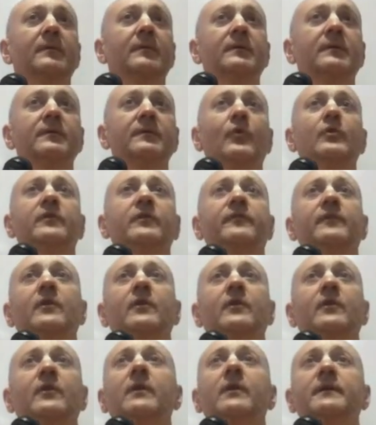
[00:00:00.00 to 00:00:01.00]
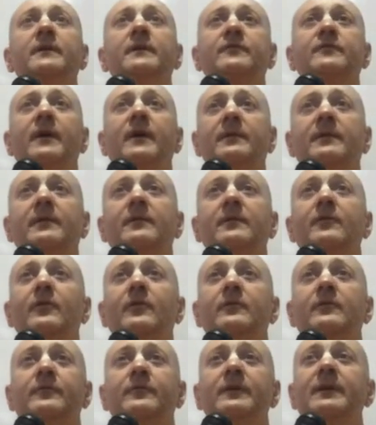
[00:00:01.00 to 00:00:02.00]
Devotees are already attracted.
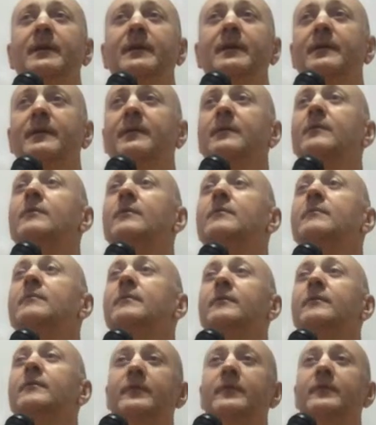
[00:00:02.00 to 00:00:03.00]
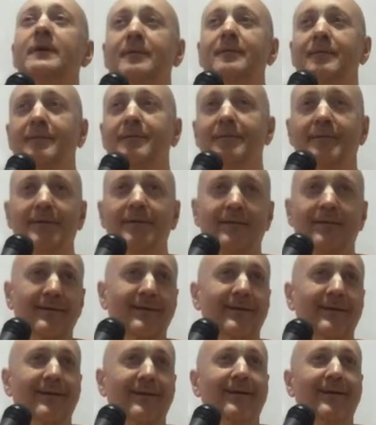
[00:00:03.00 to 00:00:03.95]
Not really. You see? Hey,